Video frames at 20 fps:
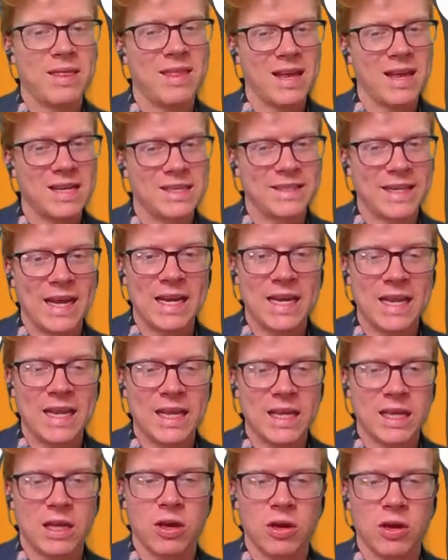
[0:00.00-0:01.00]
that daily
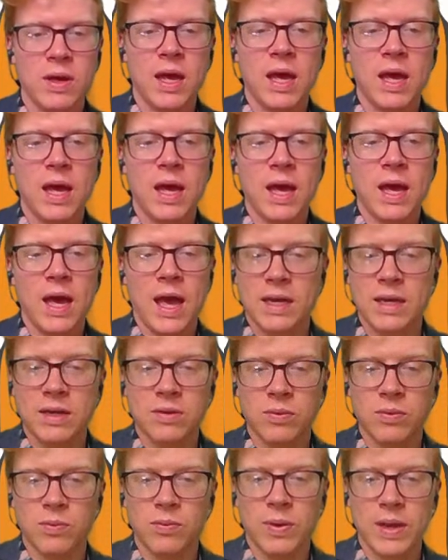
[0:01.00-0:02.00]
cue, and
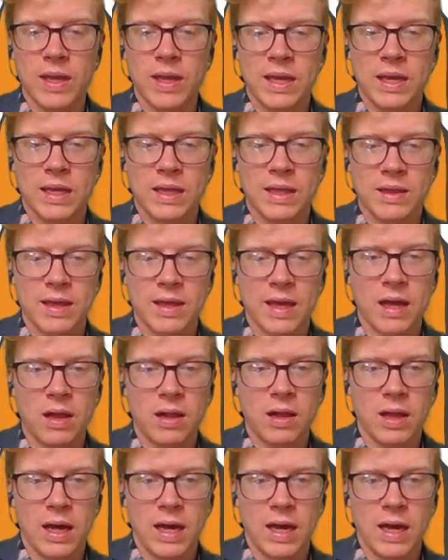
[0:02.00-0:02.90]
we can tell